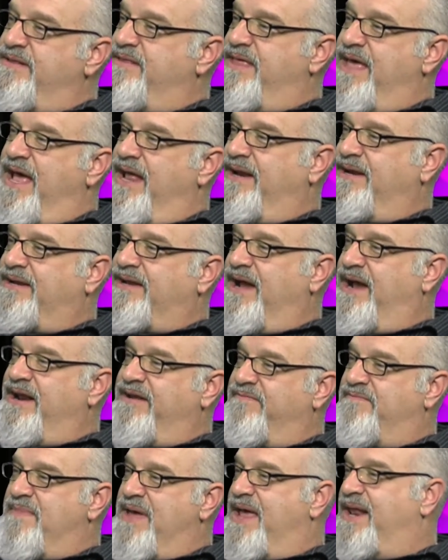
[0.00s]
that kind
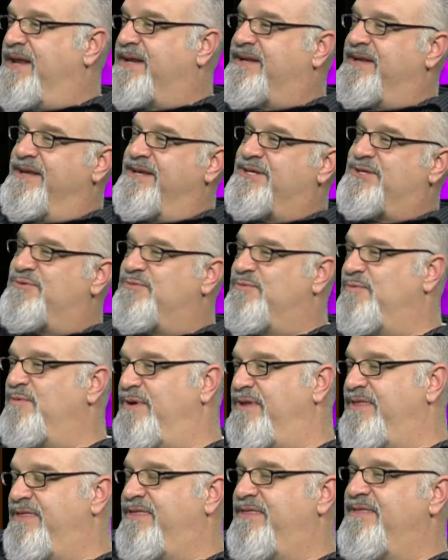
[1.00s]
of manicness
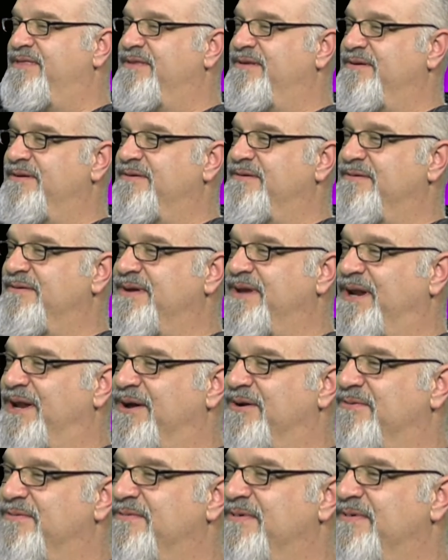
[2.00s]
with, you know,